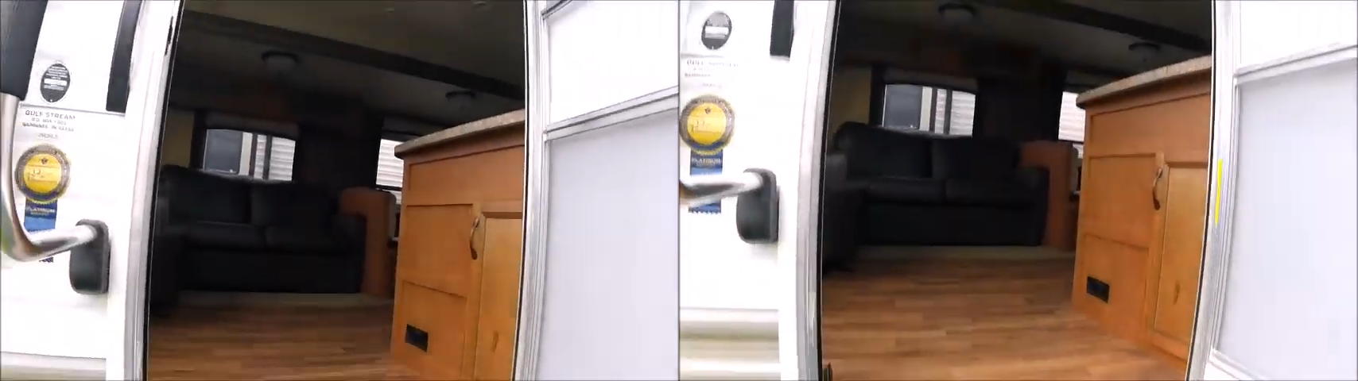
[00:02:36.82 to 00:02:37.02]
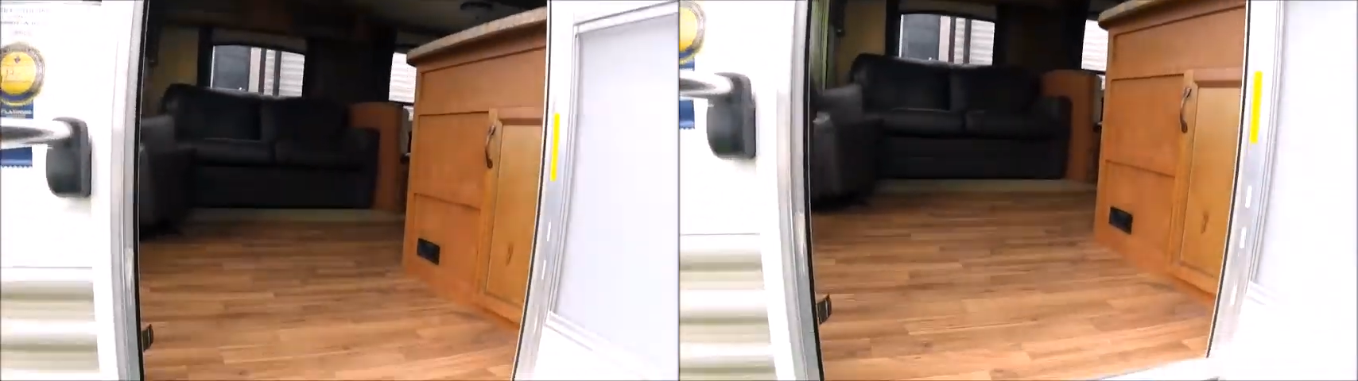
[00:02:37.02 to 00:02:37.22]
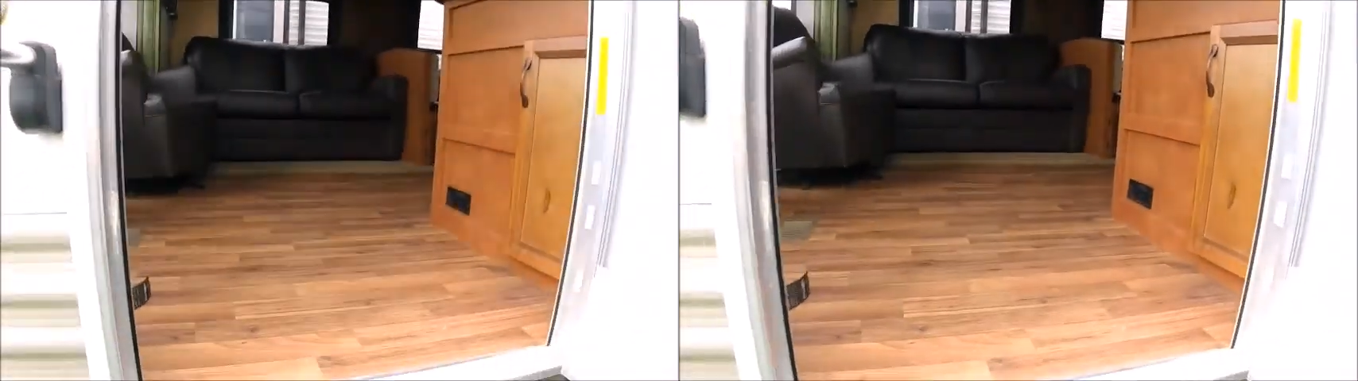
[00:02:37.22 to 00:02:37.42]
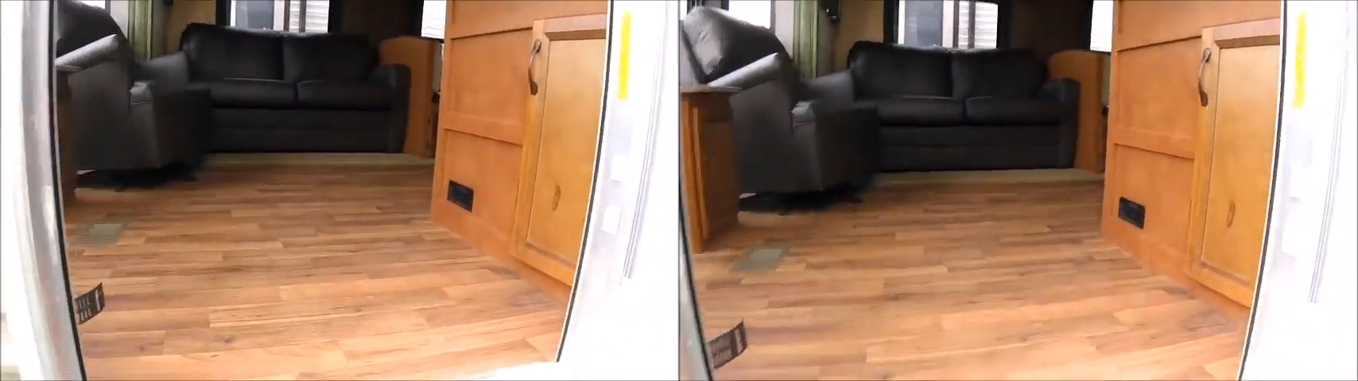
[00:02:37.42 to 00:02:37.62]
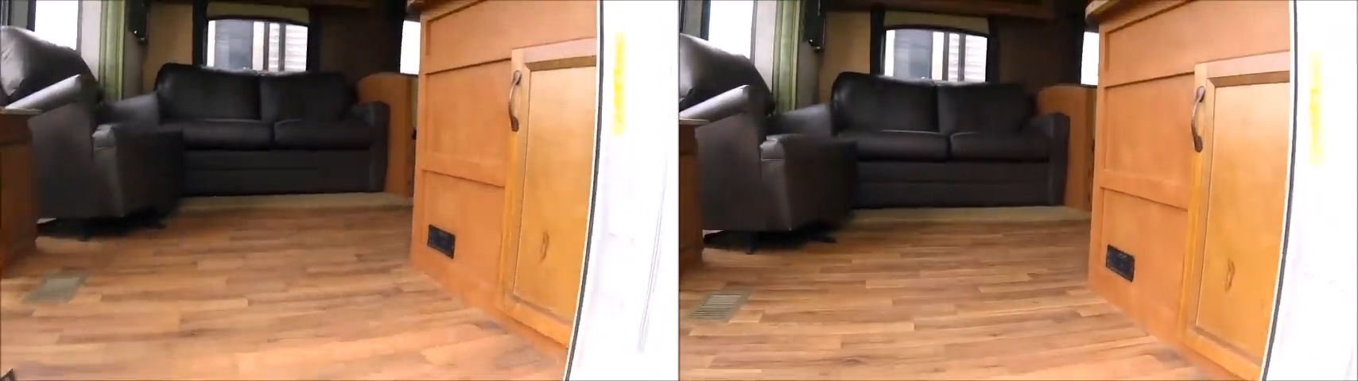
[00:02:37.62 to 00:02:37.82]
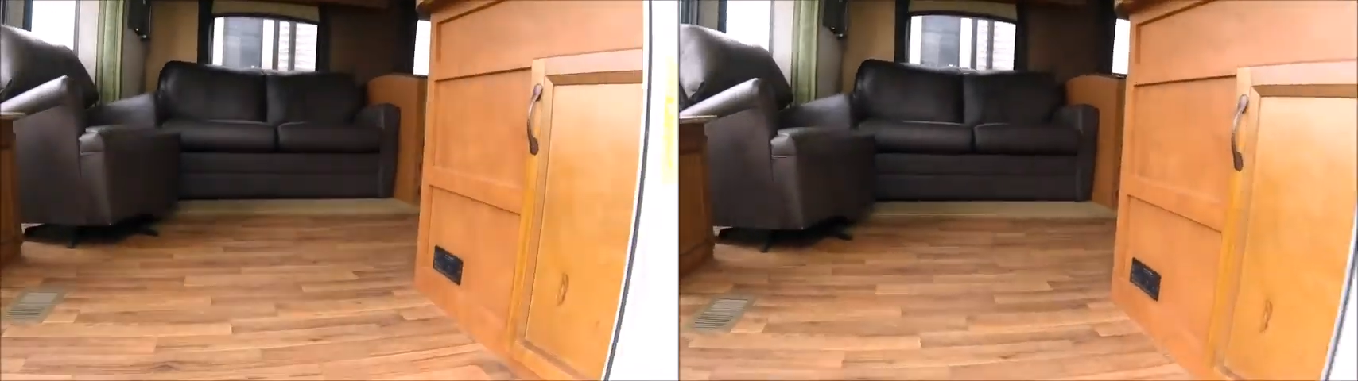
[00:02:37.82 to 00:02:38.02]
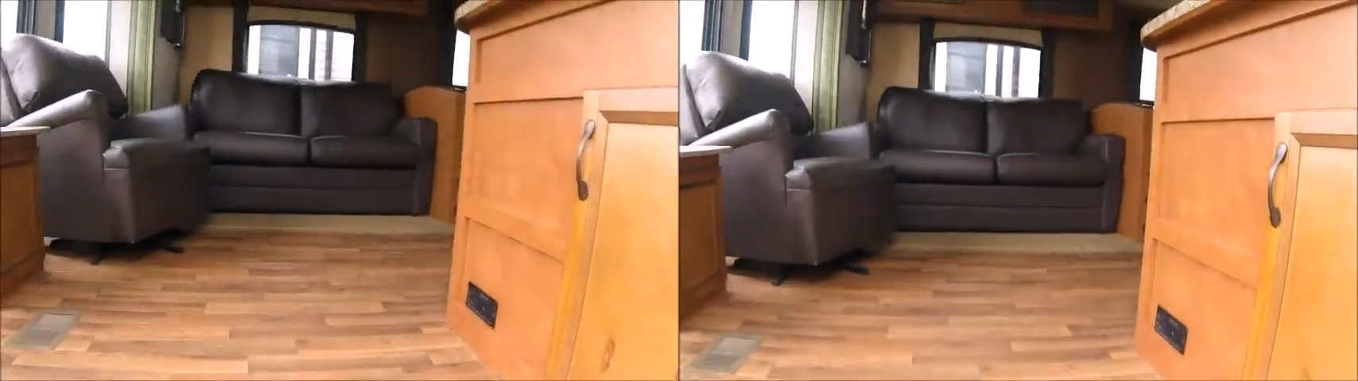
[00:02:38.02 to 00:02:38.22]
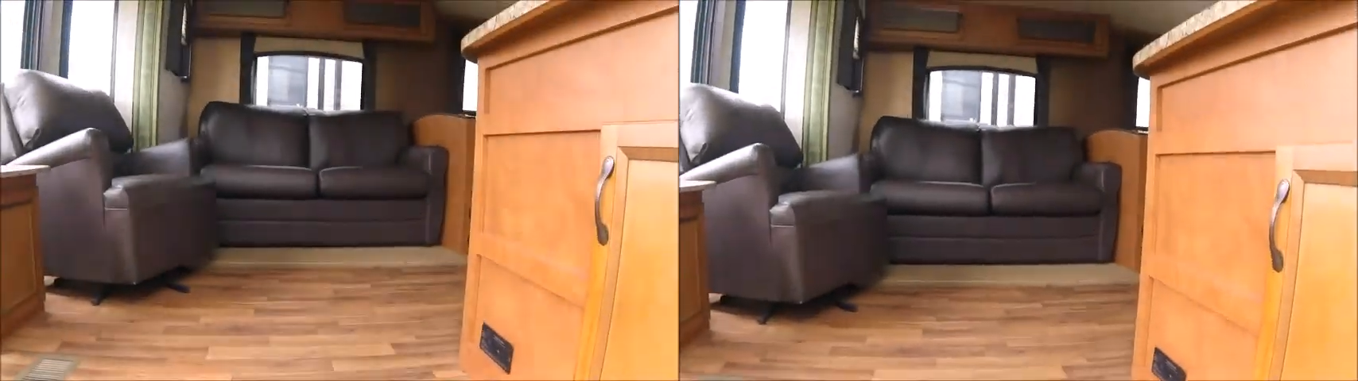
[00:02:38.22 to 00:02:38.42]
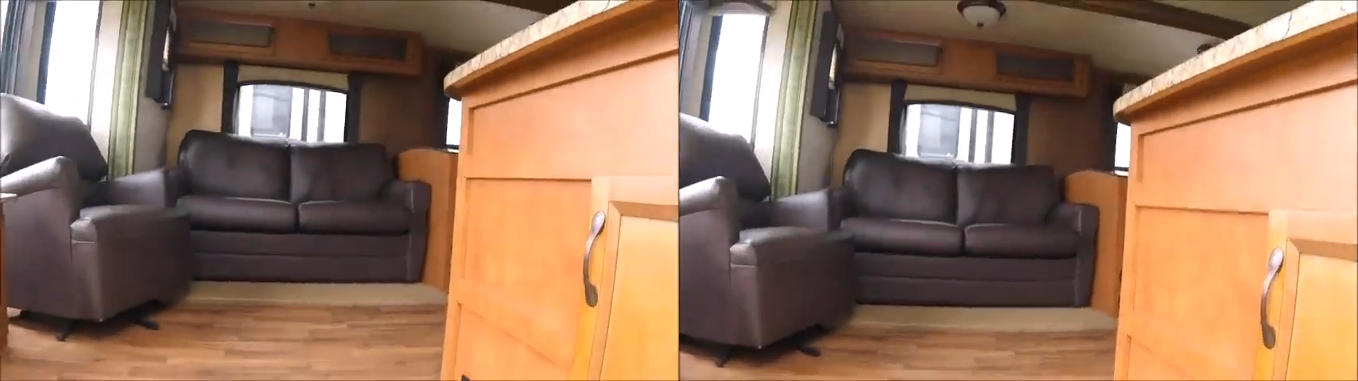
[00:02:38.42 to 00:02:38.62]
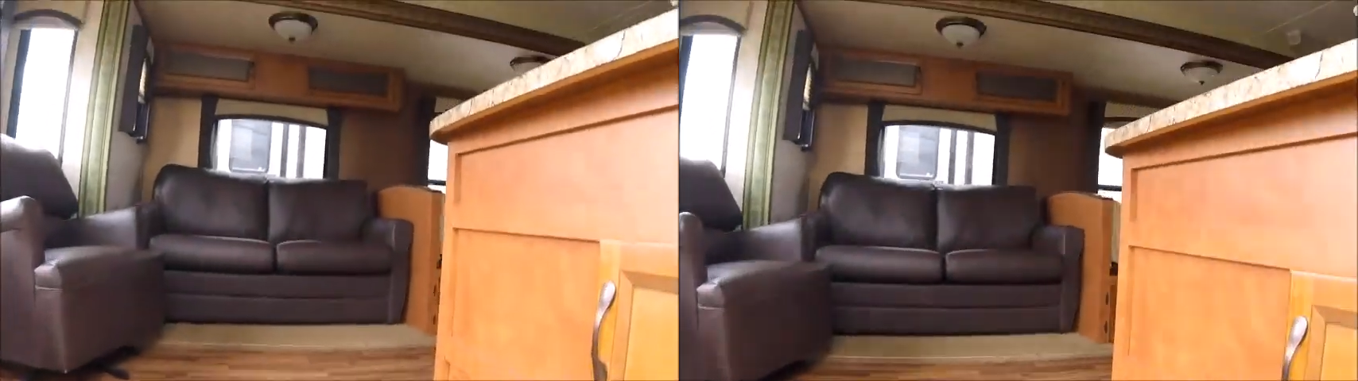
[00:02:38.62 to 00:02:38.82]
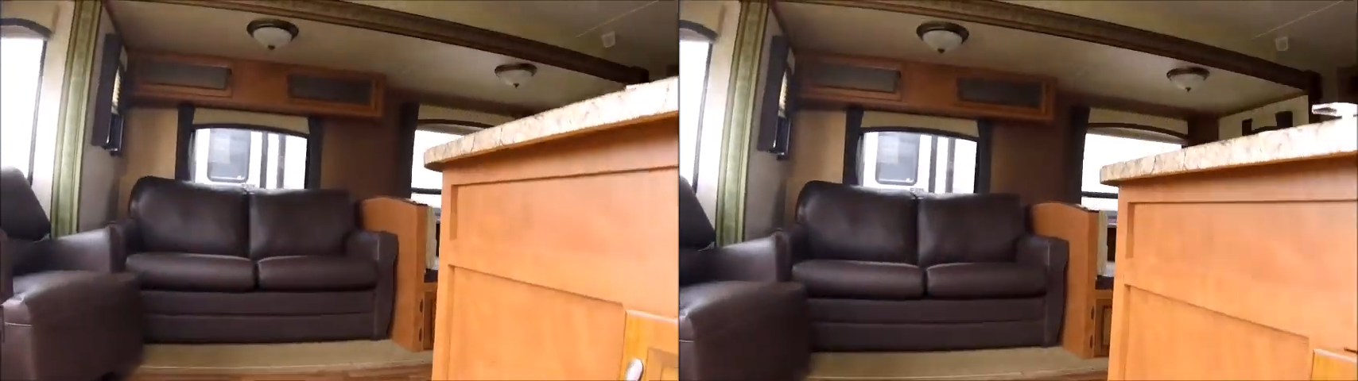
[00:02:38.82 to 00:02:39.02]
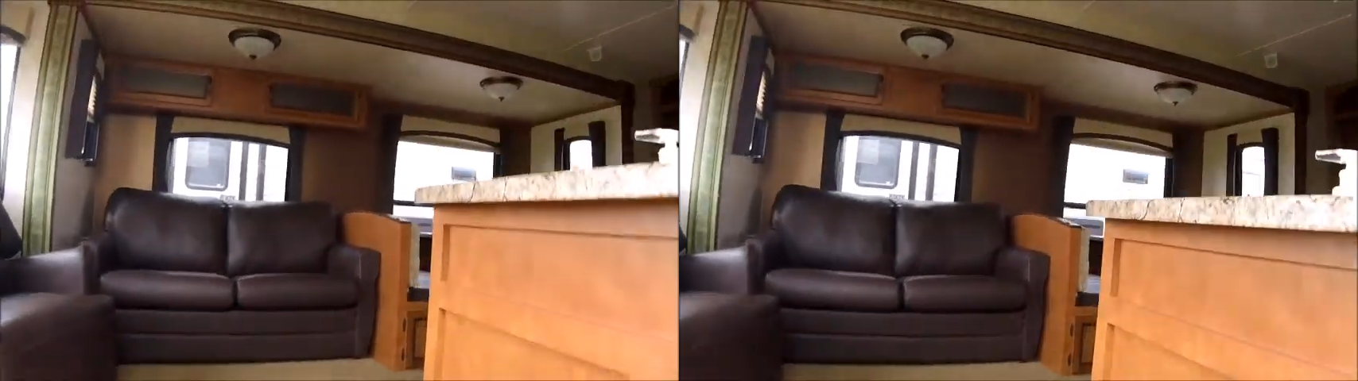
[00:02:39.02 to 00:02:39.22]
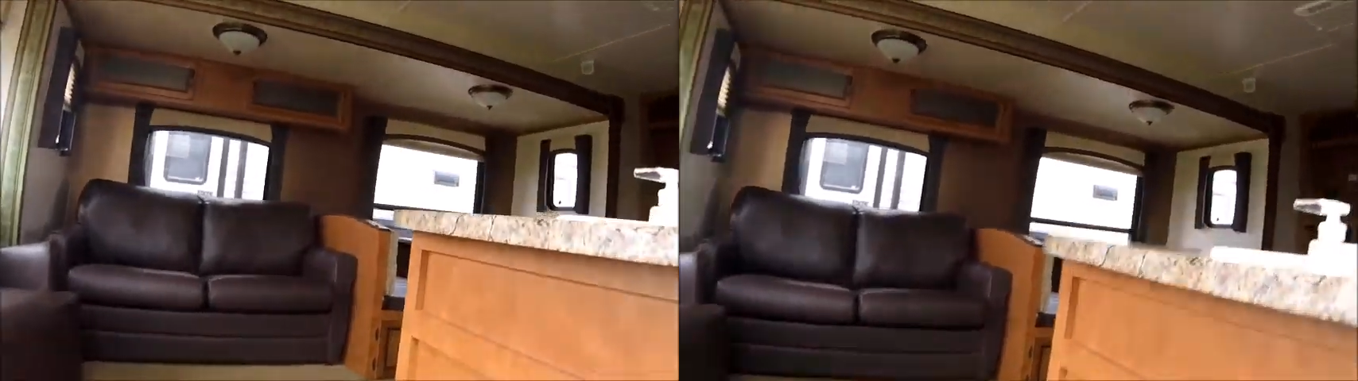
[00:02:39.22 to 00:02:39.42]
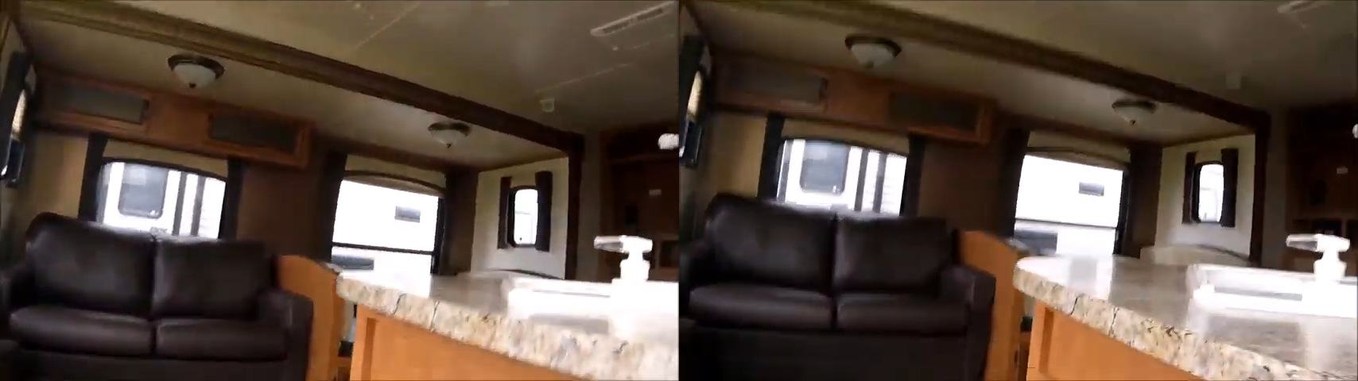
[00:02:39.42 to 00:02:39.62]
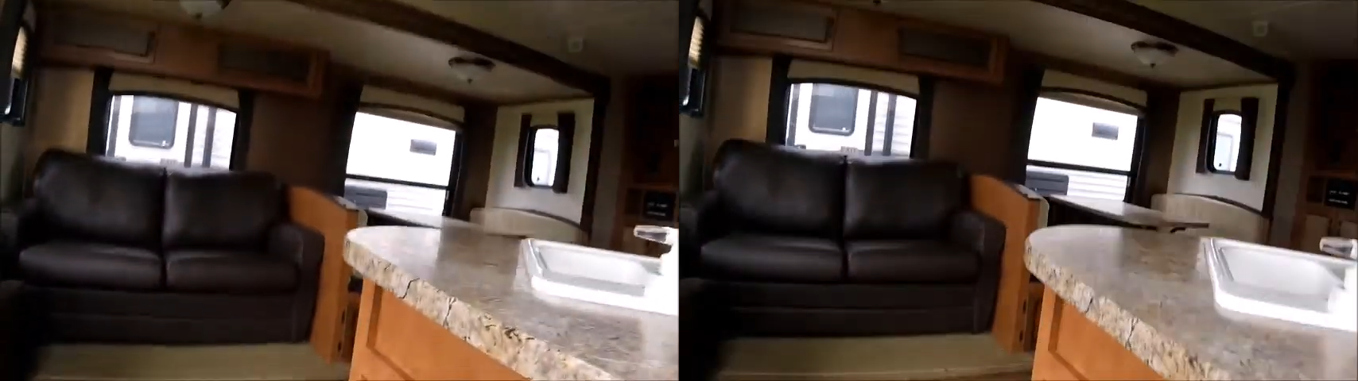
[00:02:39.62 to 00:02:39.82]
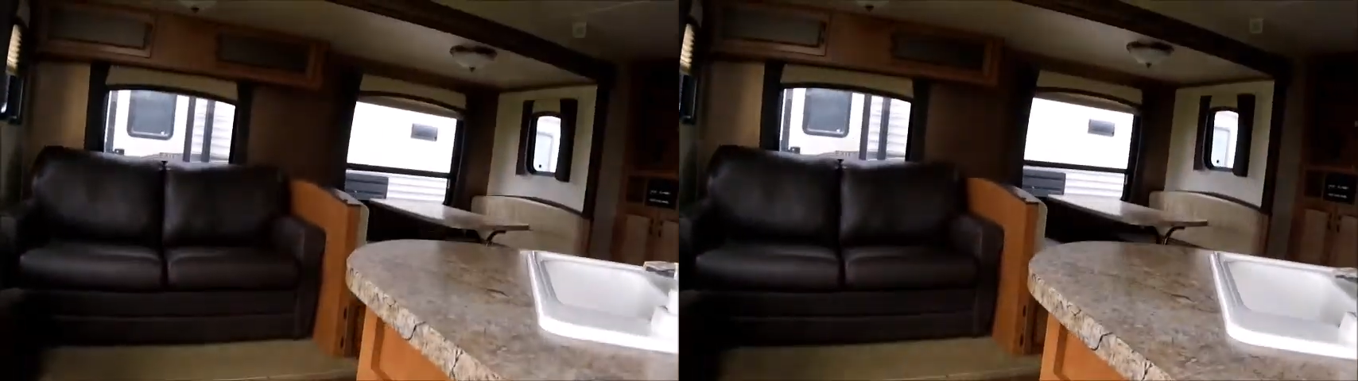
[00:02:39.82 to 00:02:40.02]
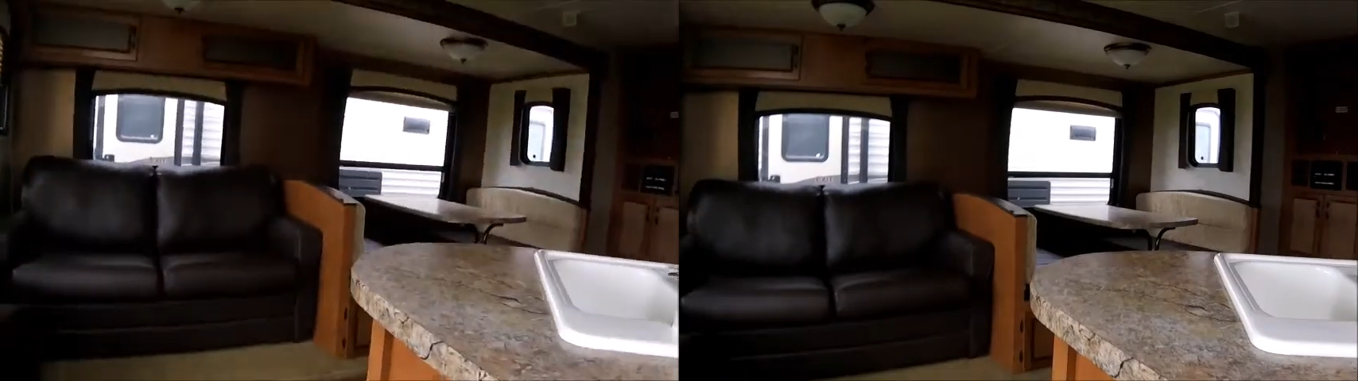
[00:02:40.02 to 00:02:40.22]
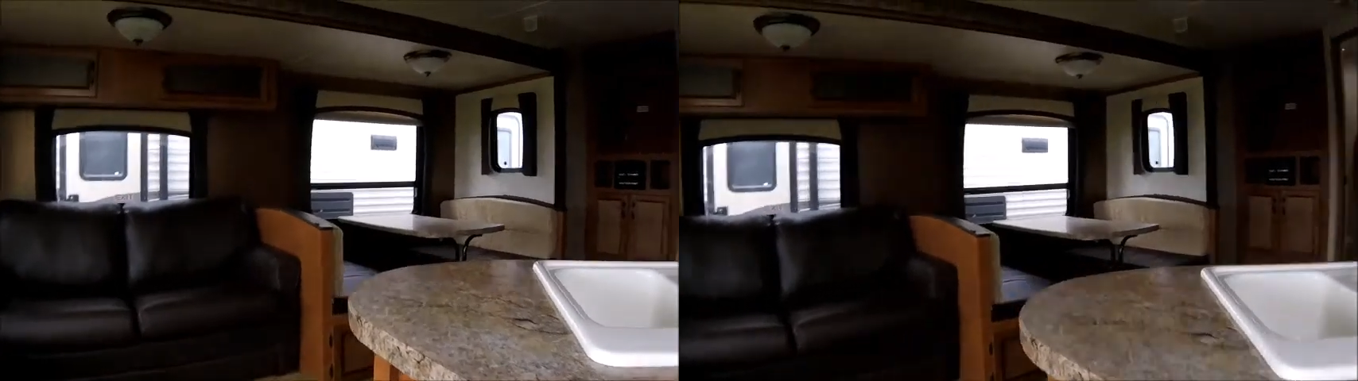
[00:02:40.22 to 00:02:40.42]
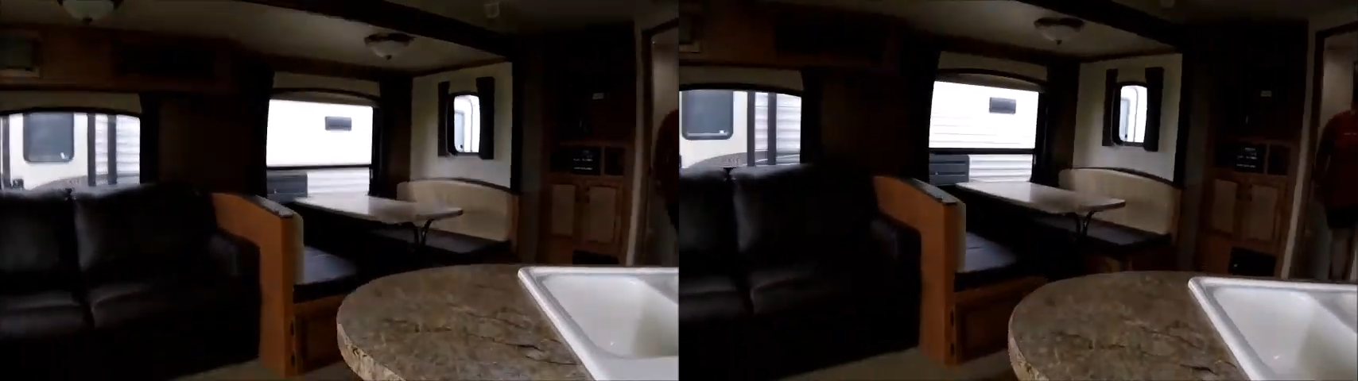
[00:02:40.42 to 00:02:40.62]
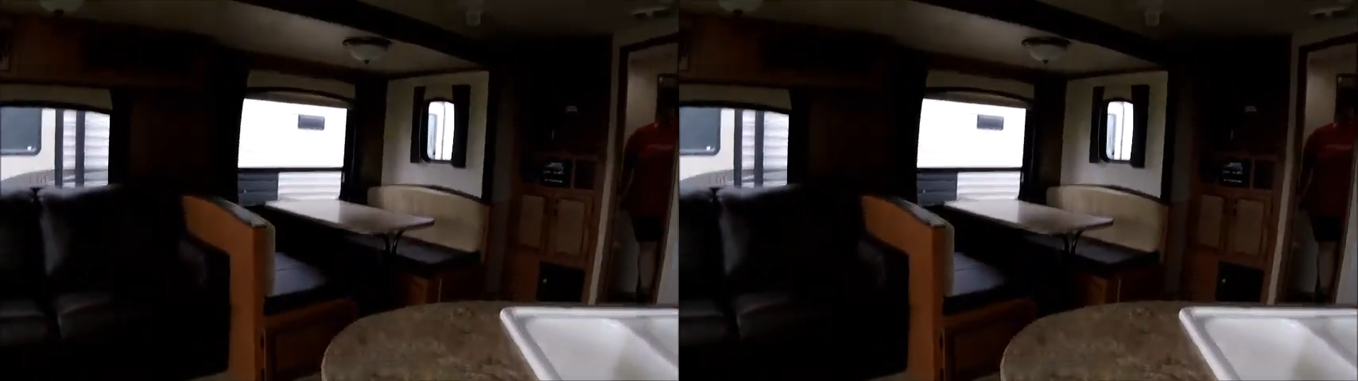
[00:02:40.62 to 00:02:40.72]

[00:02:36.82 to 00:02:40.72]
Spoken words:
(no speaker visible)